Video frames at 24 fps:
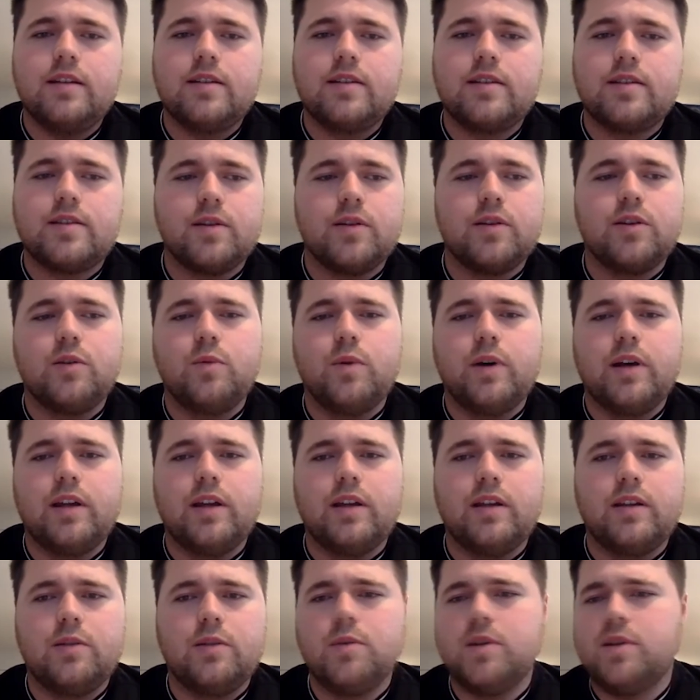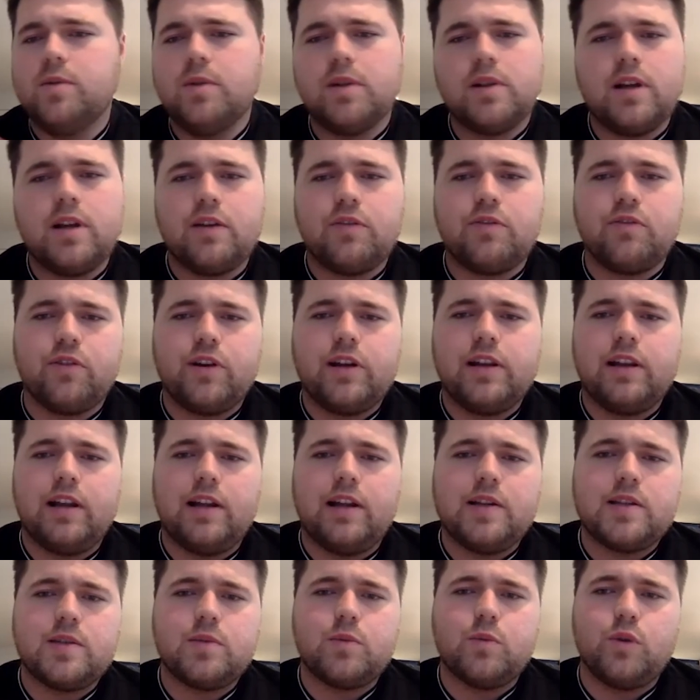so you were doing like
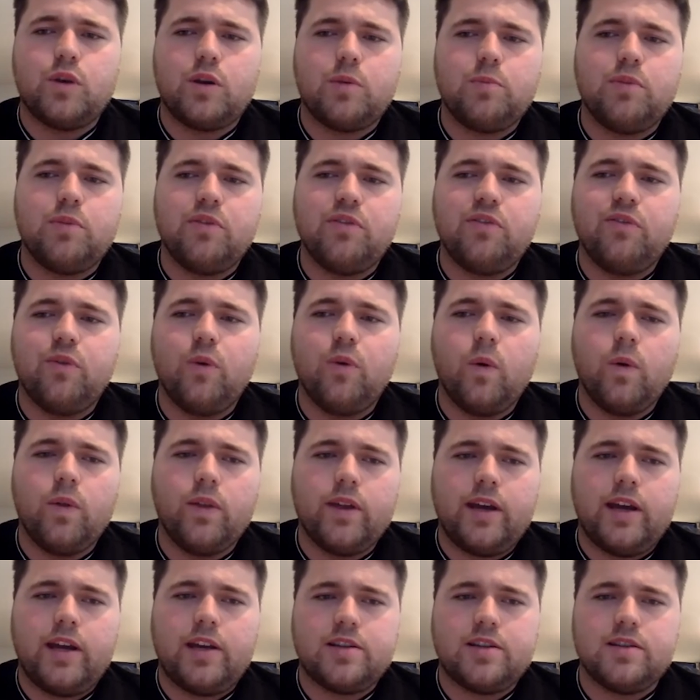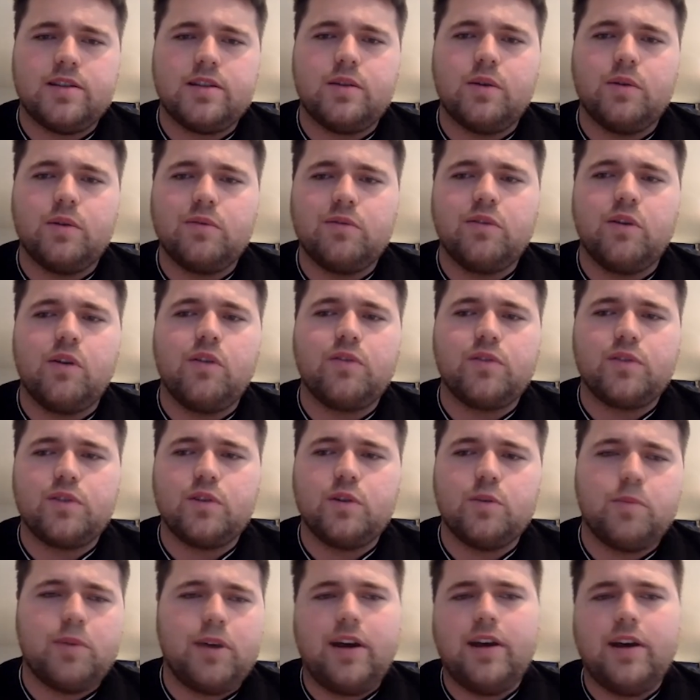freelance work before they actually got involved in
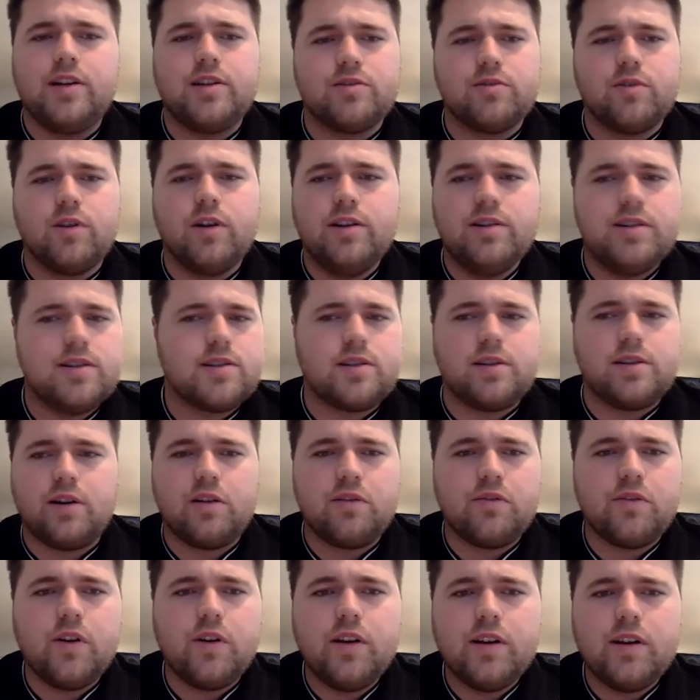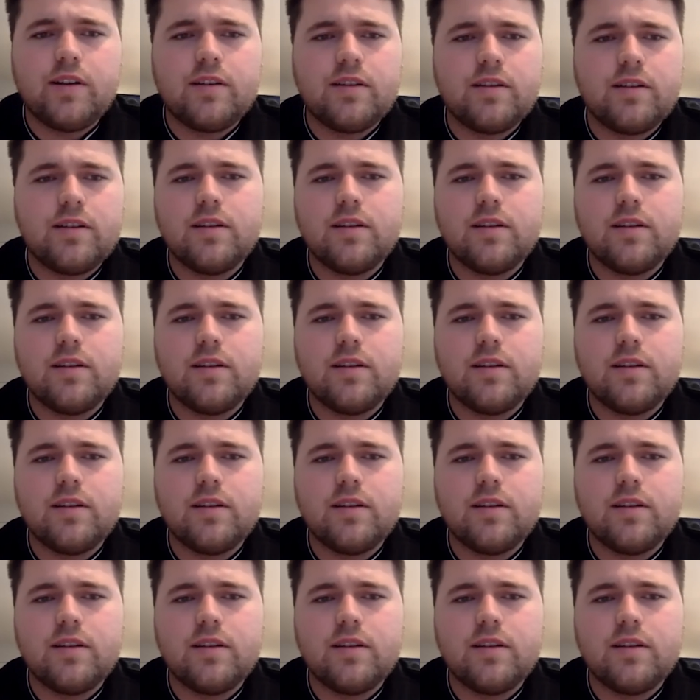your page, right? Just clarifying.